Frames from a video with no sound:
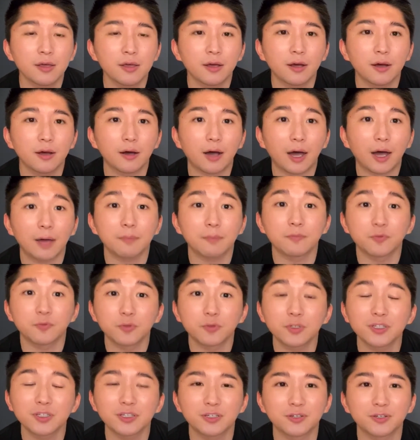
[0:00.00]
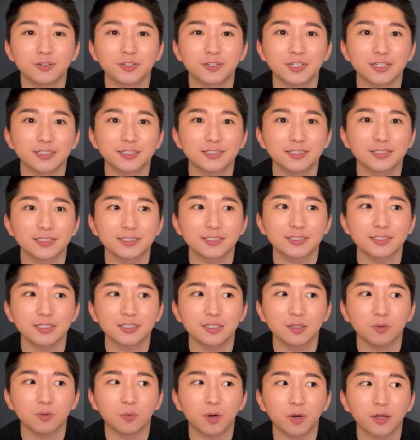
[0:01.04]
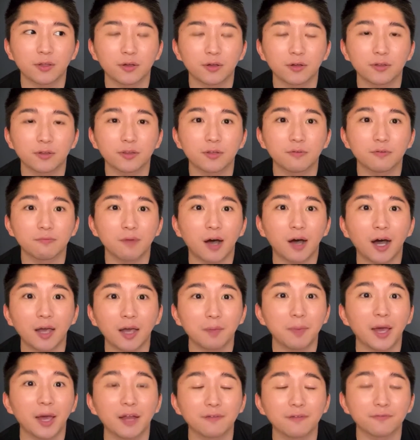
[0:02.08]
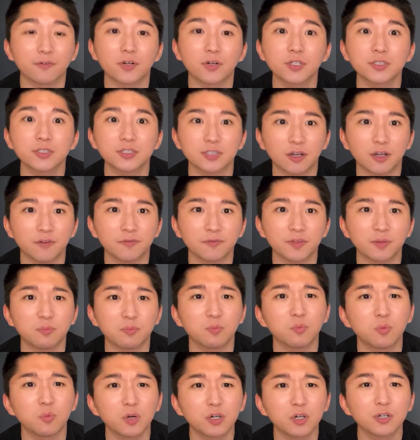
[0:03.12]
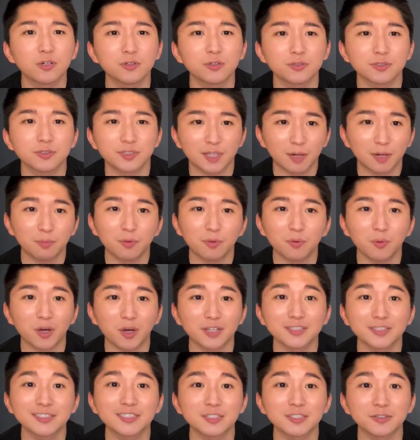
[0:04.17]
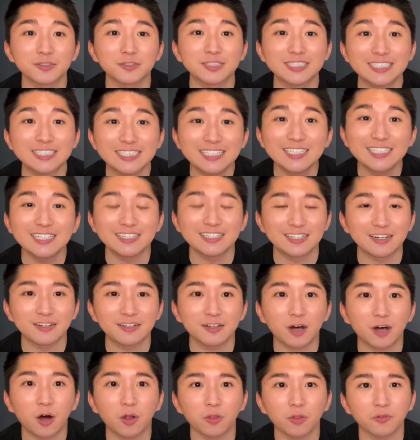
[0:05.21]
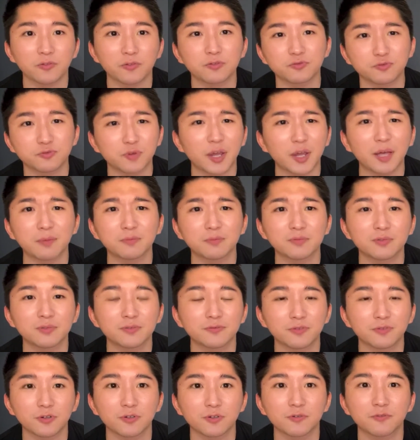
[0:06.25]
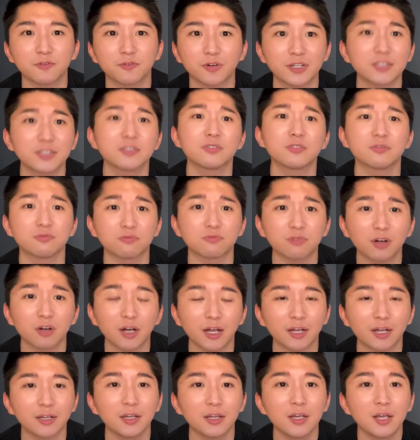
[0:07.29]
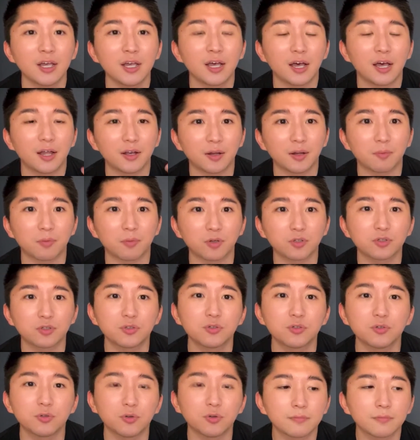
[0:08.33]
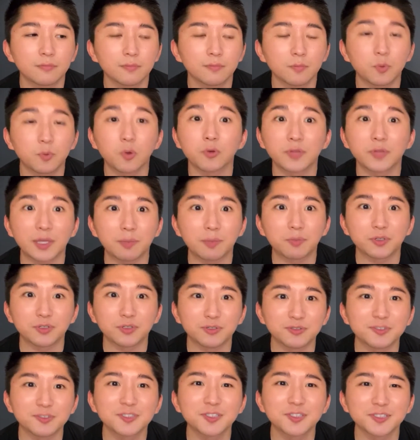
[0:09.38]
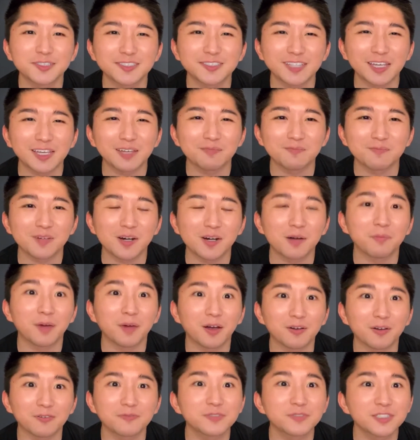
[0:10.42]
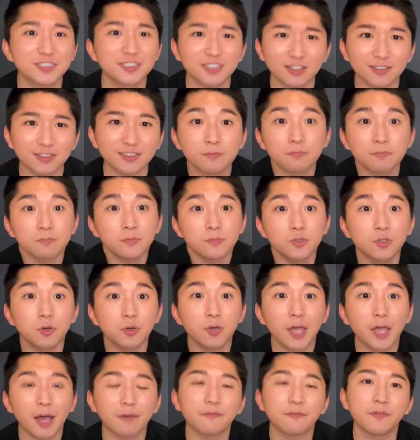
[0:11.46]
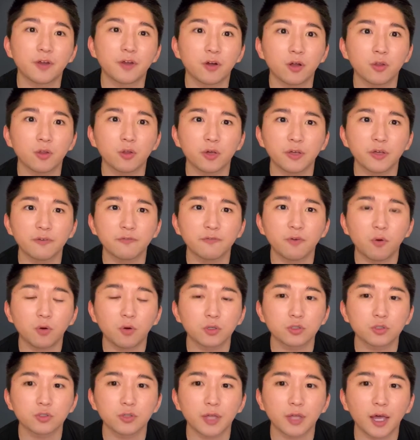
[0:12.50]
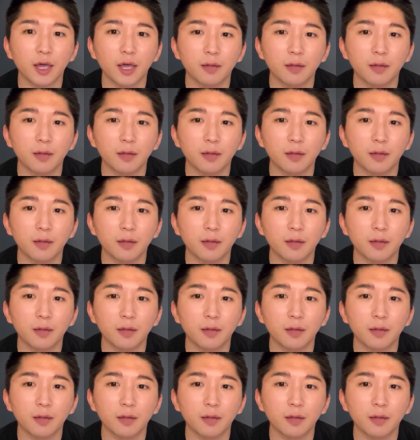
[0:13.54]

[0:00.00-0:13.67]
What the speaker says: I'm really curious to see whether the iPad version of them will, number one, still need all of the RAM for it to run, and number two, will they produce the same amount of result? So yeah, we're looking forward to that.